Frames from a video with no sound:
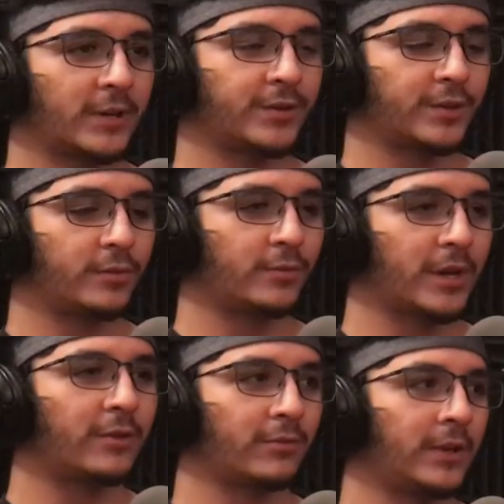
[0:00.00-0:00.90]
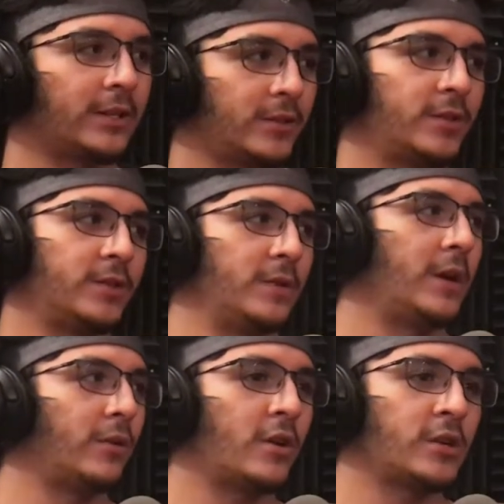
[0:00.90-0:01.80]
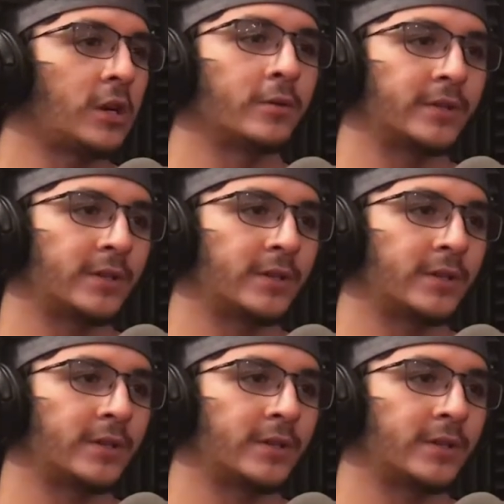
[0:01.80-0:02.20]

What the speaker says: soon? How long ago was